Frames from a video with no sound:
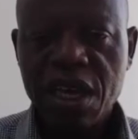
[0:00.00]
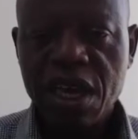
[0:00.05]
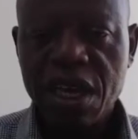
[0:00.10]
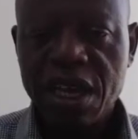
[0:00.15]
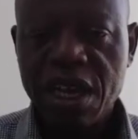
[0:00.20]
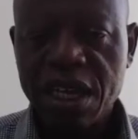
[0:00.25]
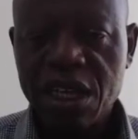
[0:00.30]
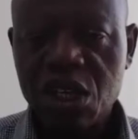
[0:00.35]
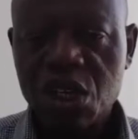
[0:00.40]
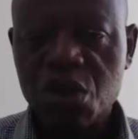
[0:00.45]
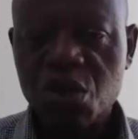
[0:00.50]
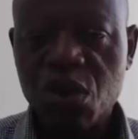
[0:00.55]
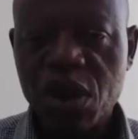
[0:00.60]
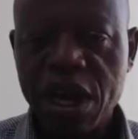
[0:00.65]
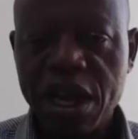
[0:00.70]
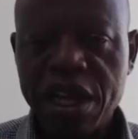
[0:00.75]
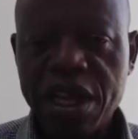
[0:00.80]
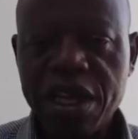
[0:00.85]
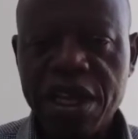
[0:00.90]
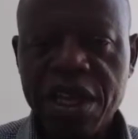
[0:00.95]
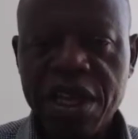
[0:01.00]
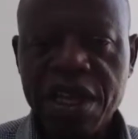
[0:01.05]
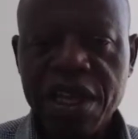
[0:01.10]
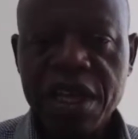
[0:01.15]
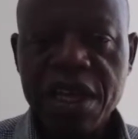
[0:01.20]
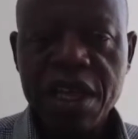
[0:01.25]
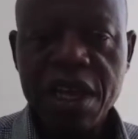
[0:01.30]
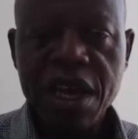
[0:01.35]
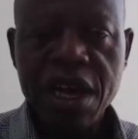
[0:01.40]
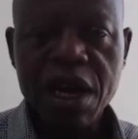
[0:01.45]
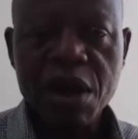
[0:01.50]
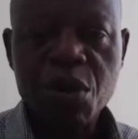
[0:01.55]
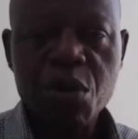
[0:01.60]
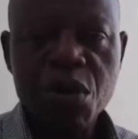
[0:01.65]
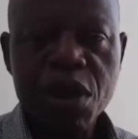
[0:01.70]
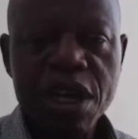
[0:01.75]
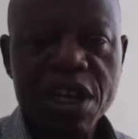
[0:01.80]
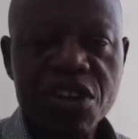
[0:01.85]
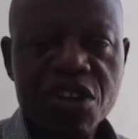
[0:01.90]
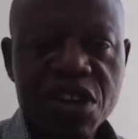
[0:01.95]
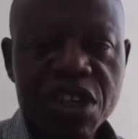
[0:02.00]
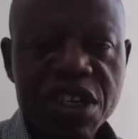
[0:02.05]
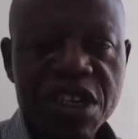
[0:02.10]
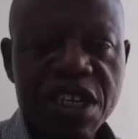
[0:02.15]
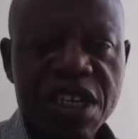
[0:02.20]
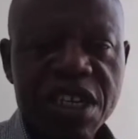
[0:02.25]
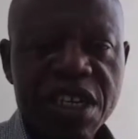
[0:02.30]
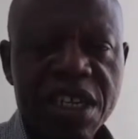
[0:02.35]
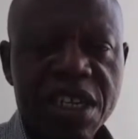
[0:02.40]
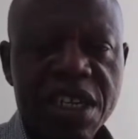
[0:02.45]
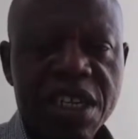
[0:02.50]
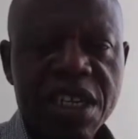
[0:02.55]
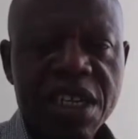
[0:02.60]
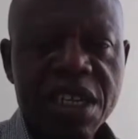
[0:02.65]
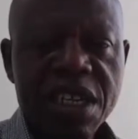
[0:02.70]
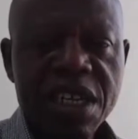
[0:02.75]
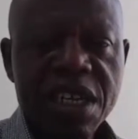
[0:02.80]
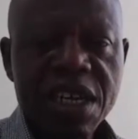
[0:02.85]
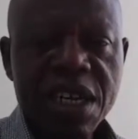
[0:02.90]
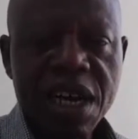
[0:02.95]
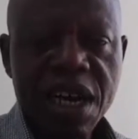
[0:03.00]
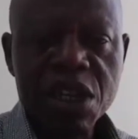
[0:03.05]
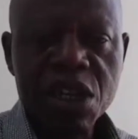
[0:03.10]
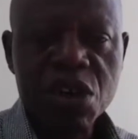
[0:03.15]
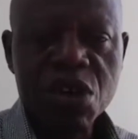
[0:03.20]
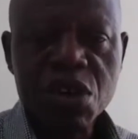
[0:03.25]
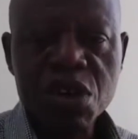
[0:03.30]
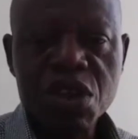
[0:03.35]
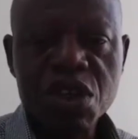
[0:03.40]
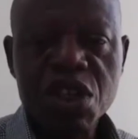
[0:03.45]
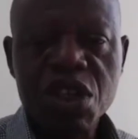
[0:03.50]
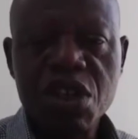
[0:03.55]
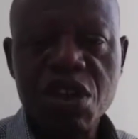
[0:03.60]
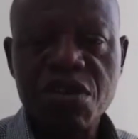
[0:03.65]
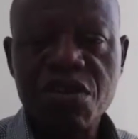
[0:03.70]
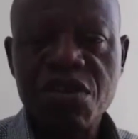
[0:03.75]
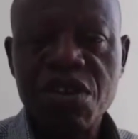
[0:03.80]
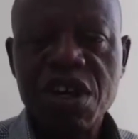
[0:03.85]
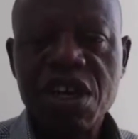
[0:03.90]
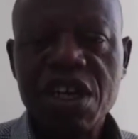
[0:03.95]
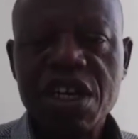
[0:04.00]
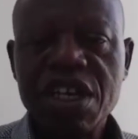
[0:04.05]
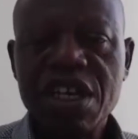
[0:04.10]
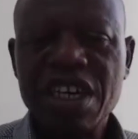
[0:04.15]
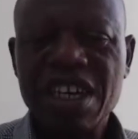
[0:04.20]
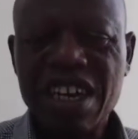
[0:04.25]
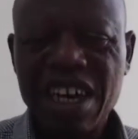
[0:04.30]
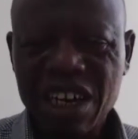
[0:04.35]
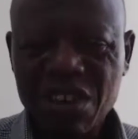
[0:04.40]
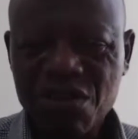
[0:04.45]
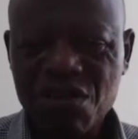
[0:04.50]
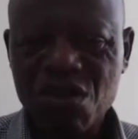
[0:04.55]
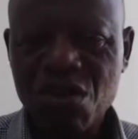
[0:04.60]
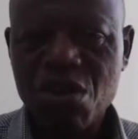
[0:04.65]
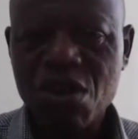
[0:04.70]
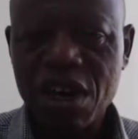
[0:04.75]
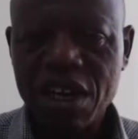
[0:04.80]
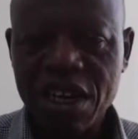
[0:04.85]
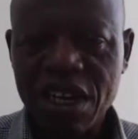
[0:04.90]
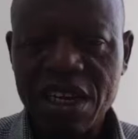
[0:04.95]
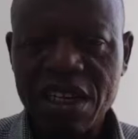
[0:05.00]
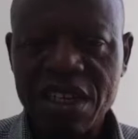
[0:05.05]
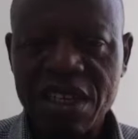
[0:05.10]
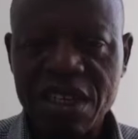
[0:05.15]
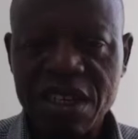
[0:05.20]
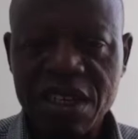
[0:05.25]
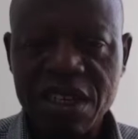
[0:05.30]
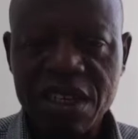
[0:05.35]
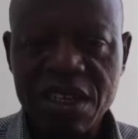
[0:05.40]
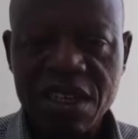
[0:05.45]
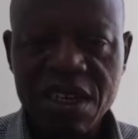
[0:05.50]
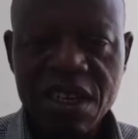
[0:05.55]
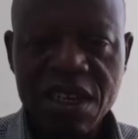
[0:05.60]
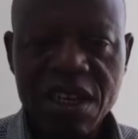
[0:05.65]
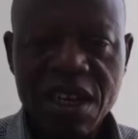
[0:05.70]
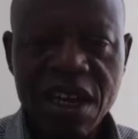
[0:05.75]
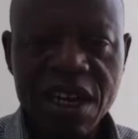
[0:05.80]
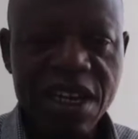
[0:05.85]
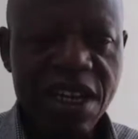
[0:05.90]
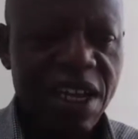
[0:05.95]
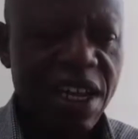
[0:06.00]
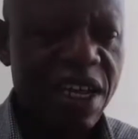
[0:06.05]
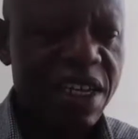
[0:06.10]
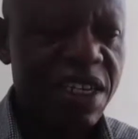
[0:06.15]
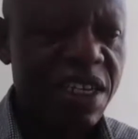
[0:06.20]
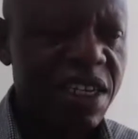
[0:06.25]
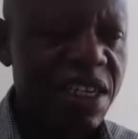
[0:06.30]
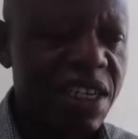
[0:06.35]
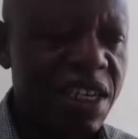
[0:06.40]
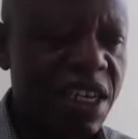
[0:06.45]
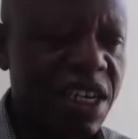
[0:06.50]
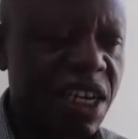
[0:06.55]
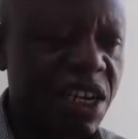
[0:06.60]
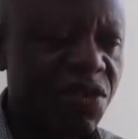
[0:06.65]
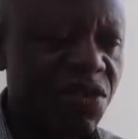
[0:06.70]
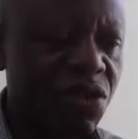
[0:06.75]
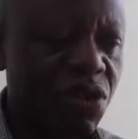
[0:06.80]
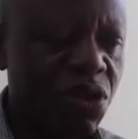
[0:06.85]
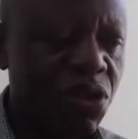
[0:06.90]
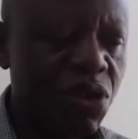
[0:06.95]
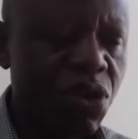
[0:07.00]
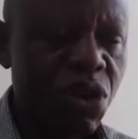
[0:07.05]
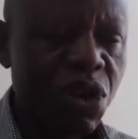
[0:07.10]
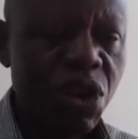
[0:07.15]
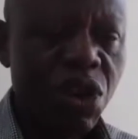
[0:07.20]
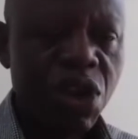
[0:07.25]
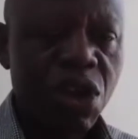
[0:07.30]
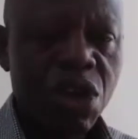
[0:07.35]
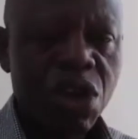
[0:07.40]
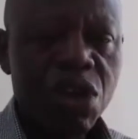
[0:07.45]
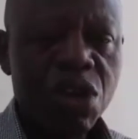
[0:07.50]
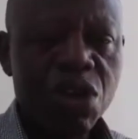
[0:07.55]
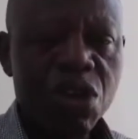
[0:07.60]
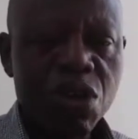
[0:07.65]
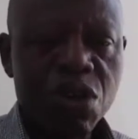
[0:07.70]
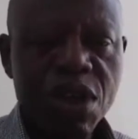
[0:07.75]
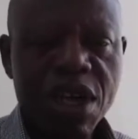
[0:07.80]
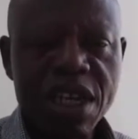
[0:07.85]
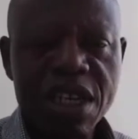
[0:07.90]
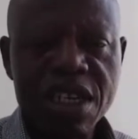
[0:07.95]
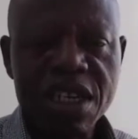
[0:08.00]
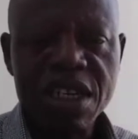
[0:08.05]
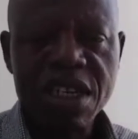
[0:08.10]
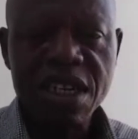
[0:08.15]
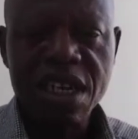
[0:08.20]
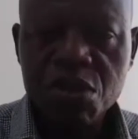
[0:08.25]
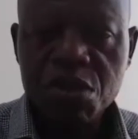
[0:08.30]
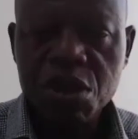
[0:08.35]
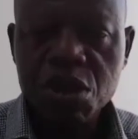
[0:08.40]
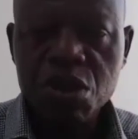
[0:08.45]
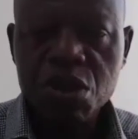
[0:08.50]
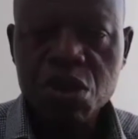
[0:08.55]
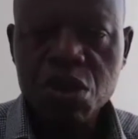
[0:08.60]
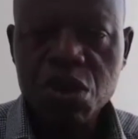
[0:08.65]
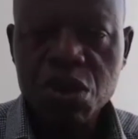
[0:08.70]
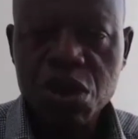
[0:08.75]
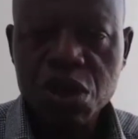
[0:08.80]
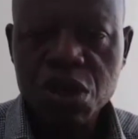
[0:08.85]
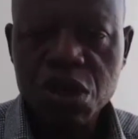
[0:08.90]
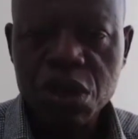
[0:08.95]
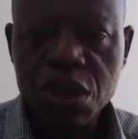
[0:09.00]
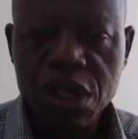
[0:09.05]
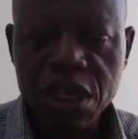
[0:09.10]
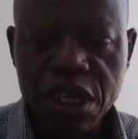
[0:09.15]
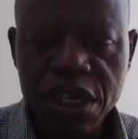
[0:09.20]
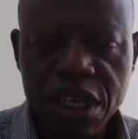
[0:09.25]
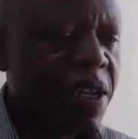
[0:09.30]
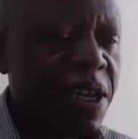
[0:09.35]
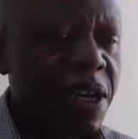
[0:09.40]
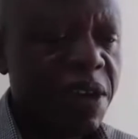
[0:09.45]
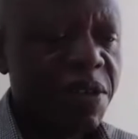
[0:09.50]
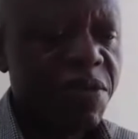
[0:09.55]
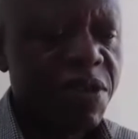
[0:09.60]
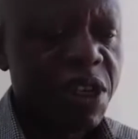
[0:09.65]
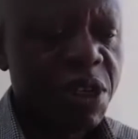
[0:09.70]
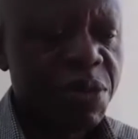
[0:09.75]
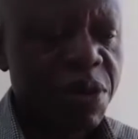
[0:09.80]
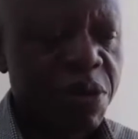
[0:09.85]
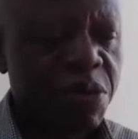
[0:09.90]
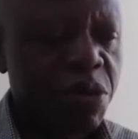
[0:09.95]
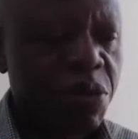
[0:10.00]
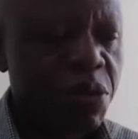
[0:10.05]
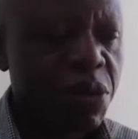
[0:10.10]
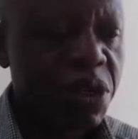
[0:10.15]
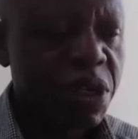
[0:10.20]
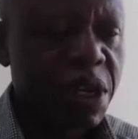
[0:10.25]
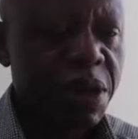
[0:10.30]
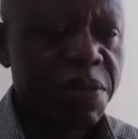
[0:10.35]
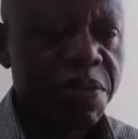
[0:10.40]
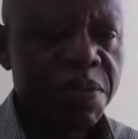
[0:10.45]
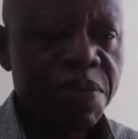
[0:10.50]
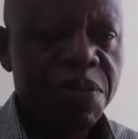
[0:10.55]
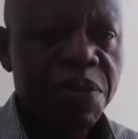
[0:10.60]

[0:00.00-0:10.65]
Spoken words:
And that is why we are interested in the concept of cash flow analysis, analyzing the cash flow, that is to be used in the investment proposal.